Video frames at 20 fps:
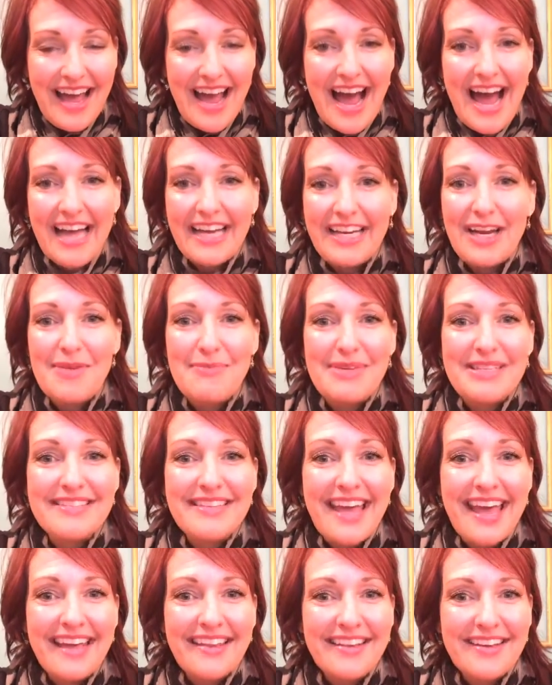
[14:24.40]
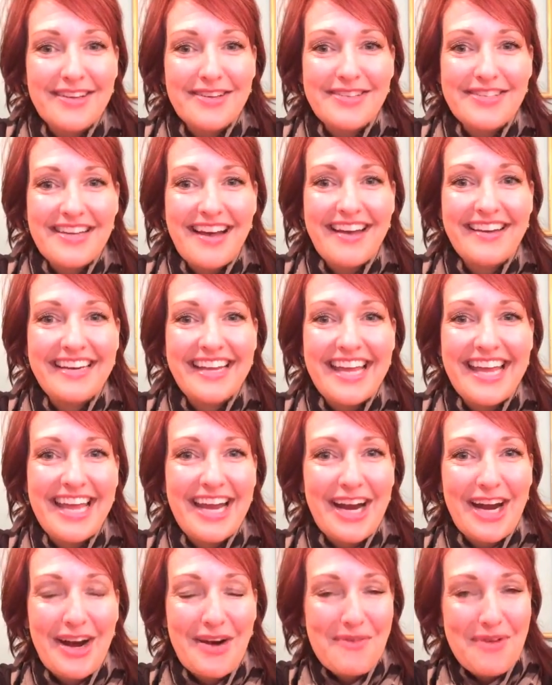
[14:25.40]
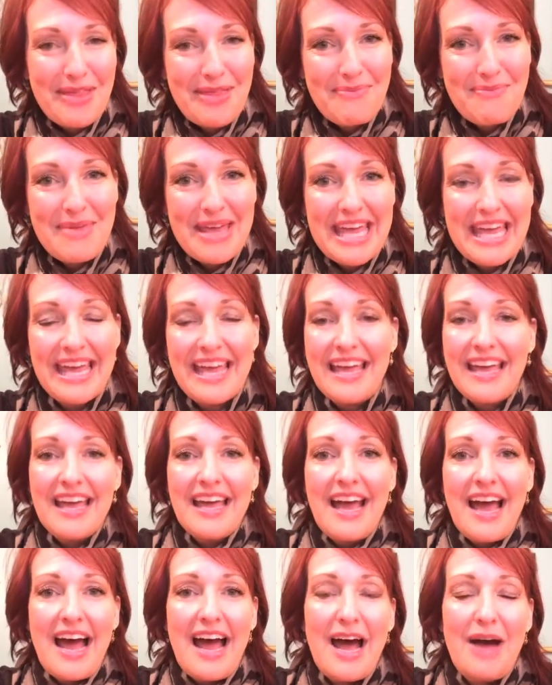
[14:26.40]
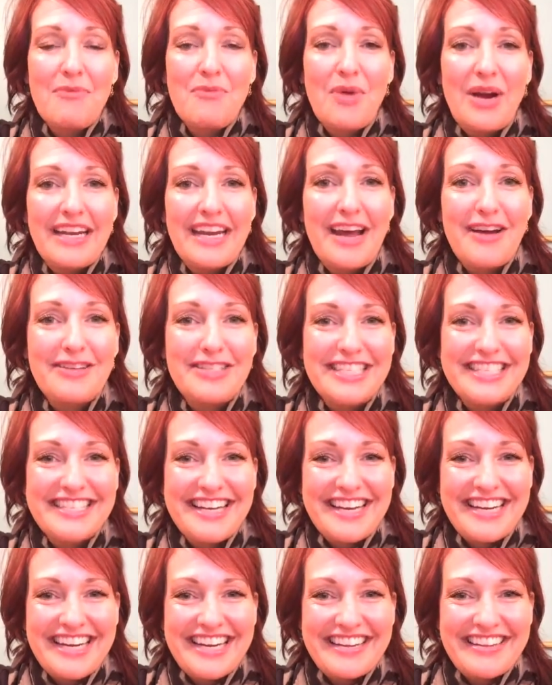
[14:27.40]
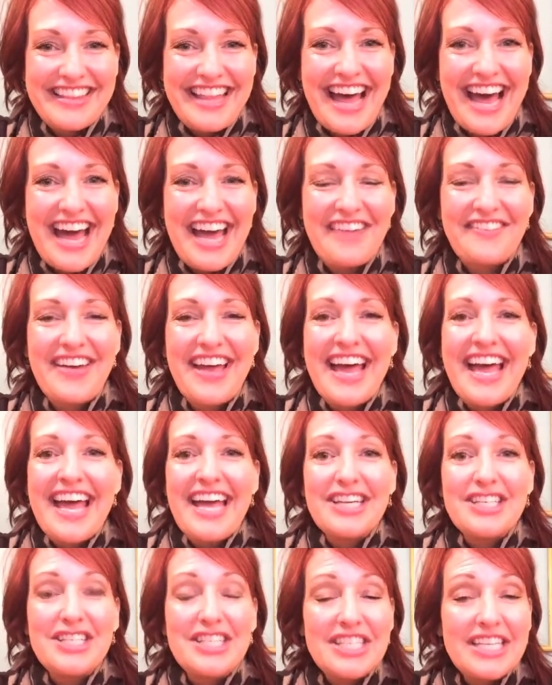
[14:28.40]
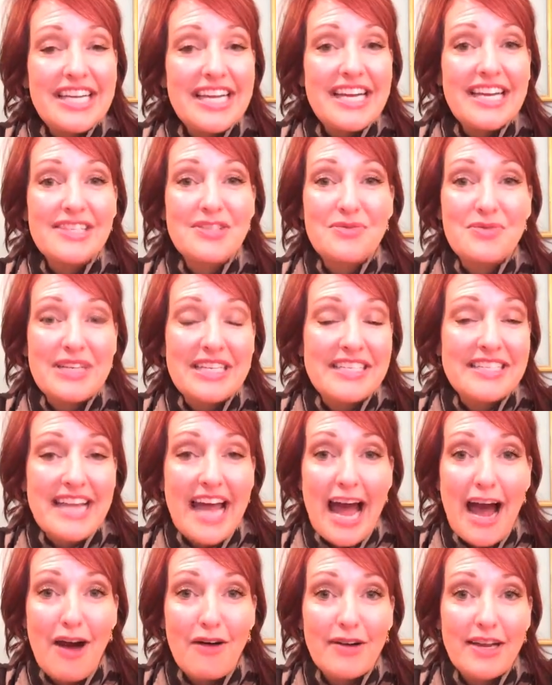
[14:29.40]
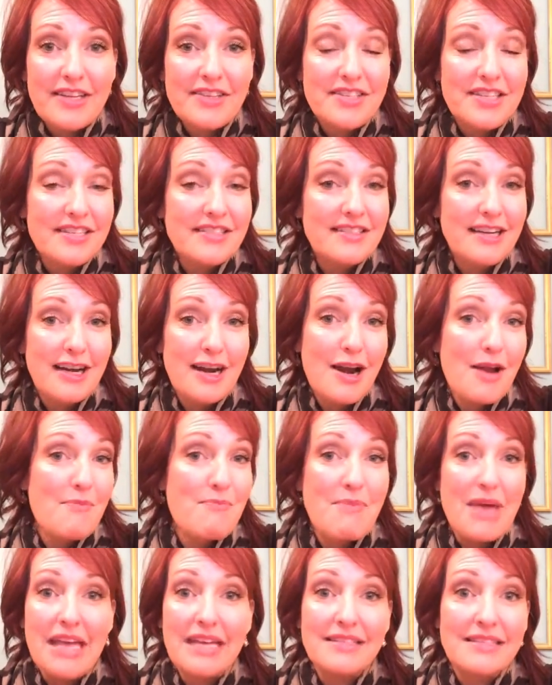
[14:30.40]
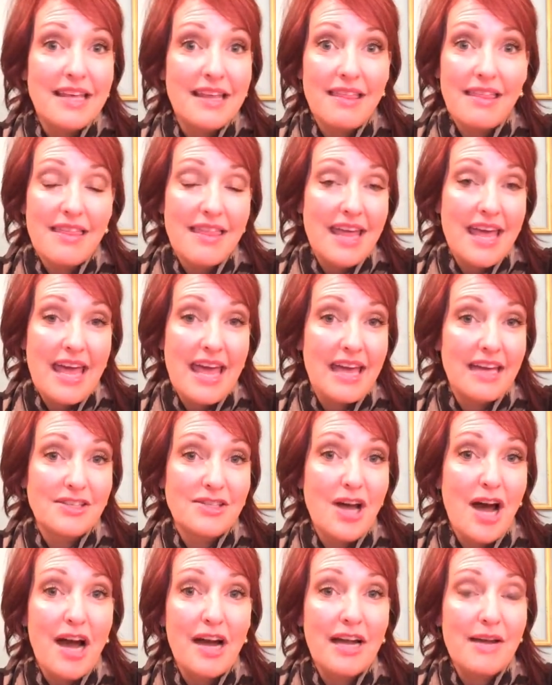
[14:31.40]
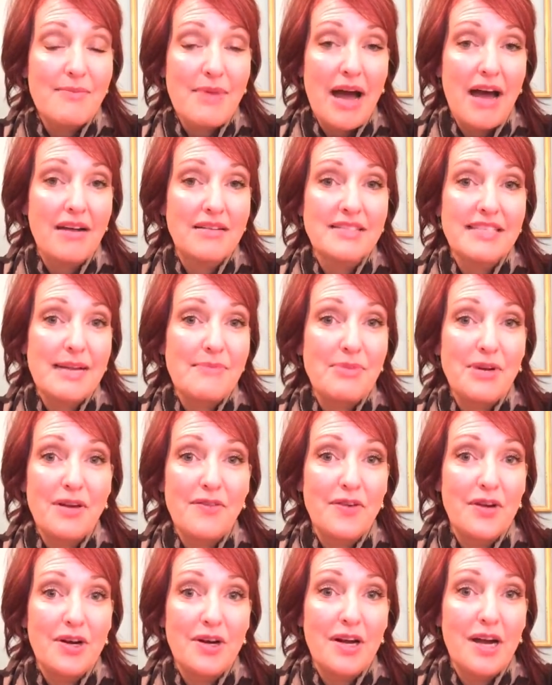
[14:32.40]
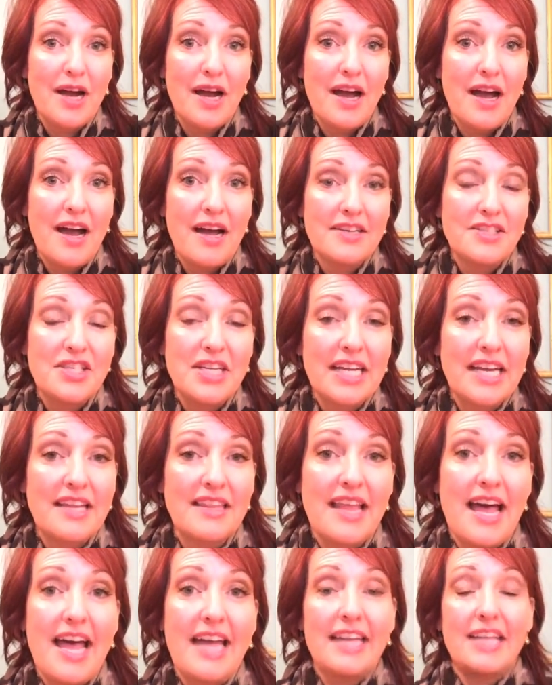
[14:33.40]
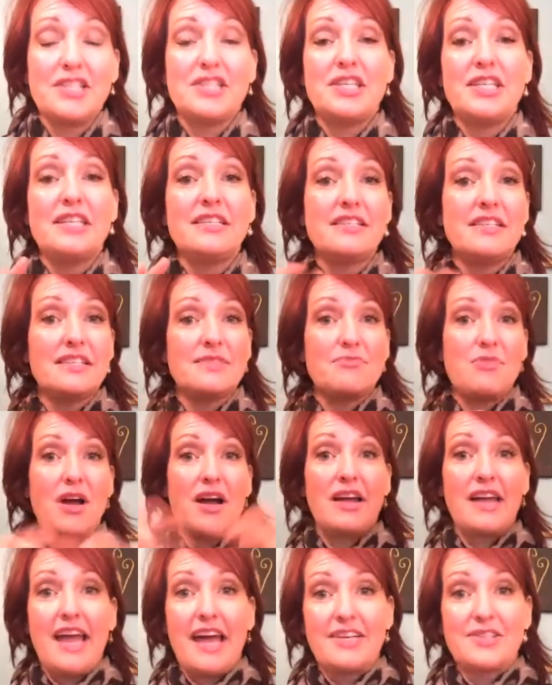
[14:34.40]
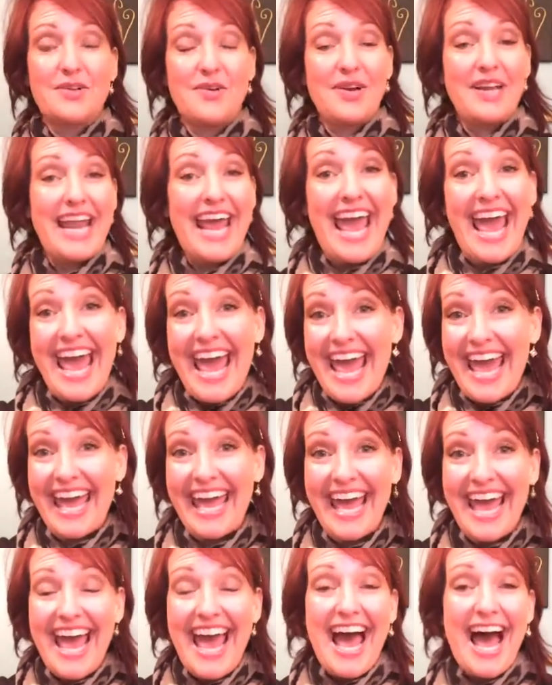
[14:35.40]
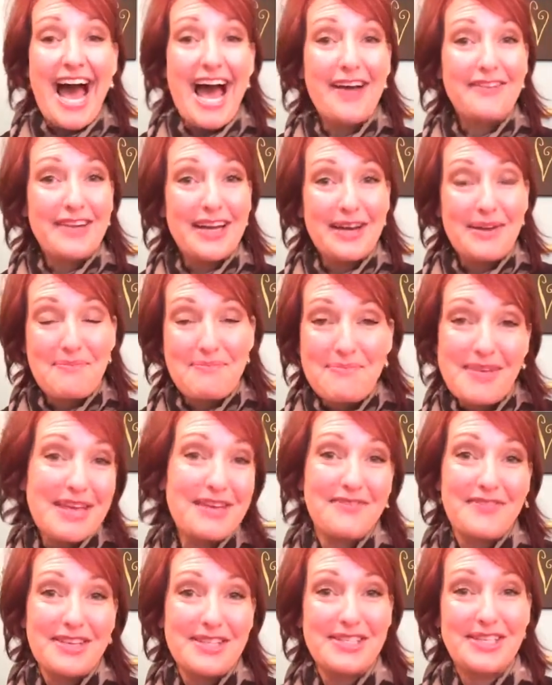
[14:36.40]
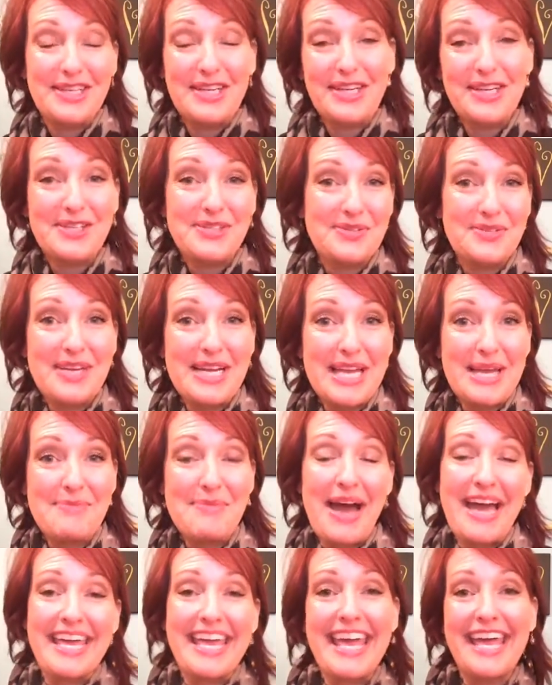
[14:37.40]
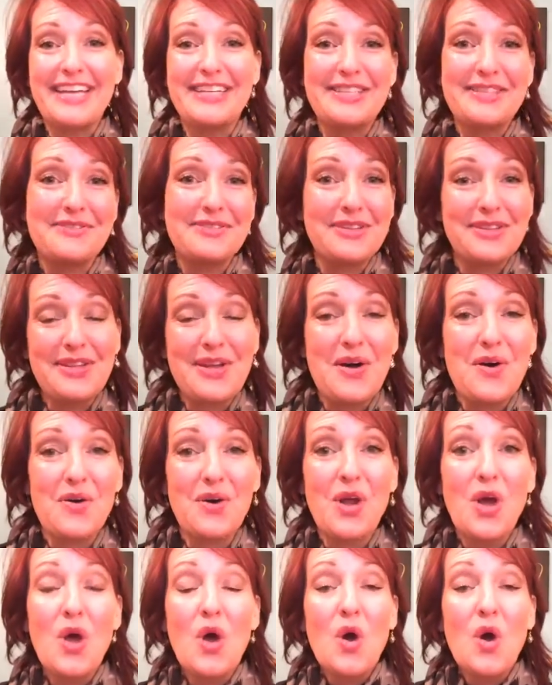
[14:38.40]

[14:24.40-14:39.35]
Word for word: I know Miss Kayla, who's on here with me um, right now, she's on here live. She has reached out and she's done an amazing thing. Talk about stepping over a chicken line. And she's just broadcast going, Hey, I've got a big vision and a dream. I can't do it alone.